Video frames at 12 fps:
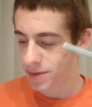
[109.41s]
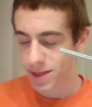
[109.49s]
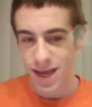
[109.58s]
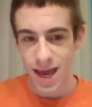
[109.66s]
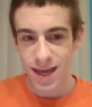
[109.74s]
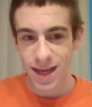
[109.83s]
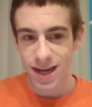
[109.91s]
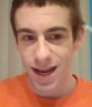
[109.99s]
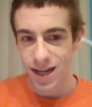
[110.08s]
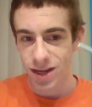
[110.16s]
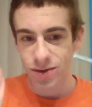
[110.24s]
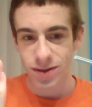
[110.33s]
take it
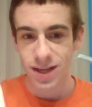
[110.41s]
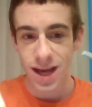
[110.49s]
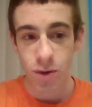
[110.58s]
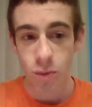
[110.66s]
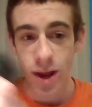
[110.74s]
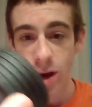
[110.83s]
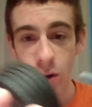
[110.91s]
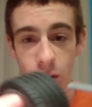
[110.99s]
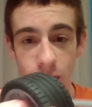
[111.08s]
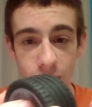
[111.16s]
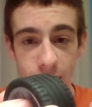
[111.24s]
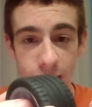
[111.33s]
and you can get a
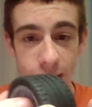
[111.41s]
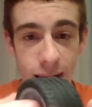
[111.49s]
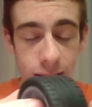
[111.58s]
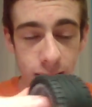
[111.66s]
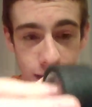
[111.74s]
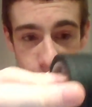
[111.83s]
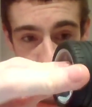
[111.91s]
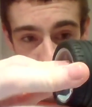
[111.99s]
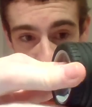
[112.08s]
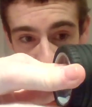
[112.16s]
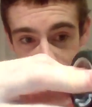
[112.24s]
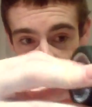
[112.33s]
wheel and
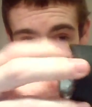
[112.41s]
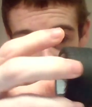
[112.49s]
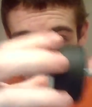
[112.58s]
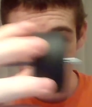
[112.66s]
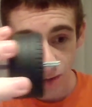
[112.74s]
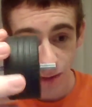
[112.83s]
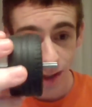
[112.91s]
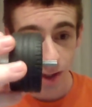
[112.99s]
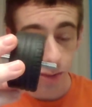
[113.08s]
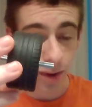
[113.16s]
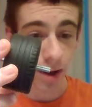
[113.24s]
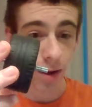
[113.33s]
put the axle in
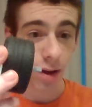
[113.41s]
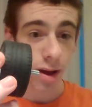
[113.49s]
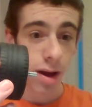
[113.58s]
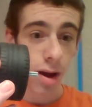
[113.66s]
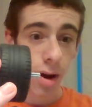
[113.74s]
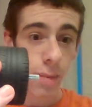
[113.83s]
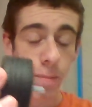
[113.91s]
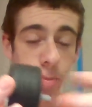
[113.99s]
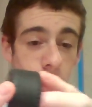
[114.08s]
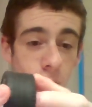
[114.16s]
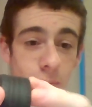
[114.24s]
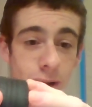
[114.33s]
a wheel.
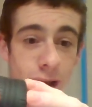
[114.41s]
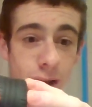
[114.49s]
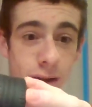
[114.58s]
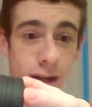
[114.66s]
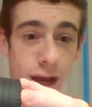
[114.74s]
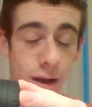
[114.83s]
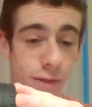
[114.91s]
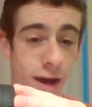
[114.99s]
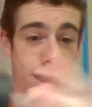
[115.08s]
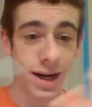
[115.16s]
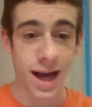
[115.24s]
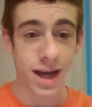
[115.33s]
Boom! Now you've
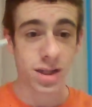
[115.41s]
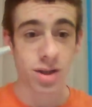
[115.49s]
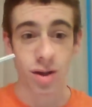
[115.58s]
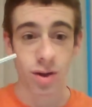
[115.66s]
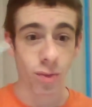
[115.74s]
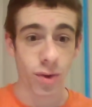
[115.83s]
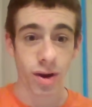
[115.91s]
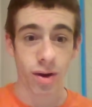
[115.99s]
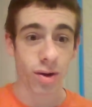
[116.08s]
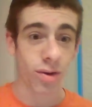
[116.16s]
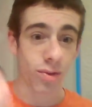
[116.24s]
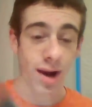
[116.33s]
got an axle on a wheel,
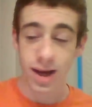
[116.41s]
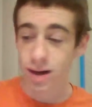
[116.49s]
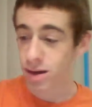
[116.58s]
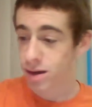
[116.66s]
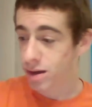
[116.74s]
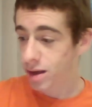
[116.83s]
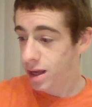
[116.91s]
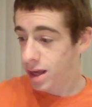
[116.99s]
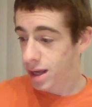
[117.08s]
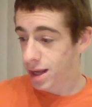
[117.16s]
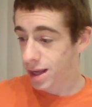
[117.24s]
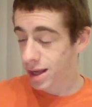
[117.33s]
right?
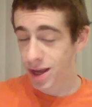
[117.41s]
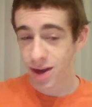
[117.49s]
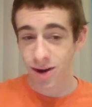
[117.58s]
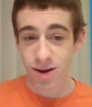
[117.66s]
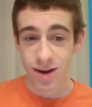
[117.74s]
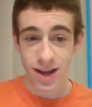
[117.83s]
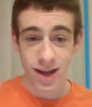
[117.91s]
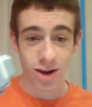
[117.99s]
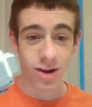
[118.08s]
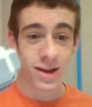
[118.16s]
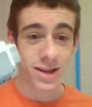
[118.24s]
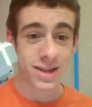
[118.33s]
Here
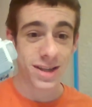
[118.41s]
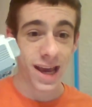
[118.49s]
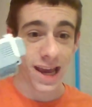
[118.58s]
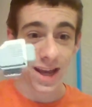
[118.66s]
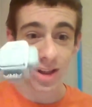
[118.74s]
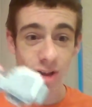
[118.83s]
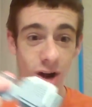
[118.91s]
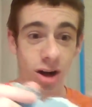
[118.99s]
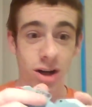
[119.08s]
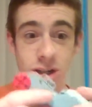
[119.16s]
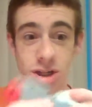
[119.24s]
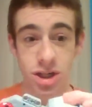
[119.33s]
is a
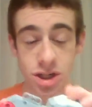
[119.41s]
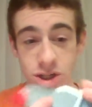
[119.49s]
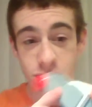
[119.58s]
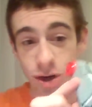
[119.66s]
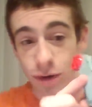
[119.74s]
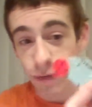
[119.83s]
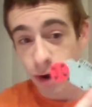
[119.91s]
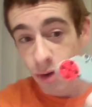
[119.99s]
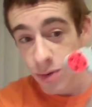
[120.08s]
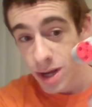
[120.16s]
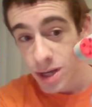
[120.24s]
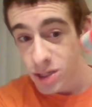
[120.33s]
large
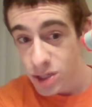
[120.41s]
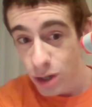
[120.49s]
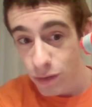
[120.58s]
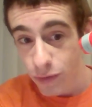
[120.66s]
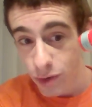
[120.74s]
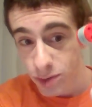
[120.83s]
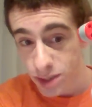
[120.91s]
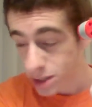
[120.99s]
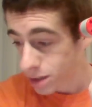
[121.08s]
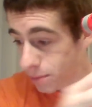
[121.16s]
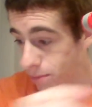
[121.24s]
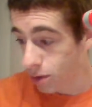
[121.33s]
servo. Servos
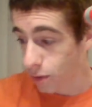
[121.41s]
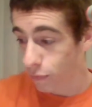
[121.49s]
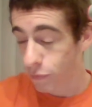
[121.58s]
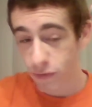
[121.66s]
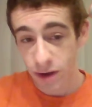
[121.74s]
move,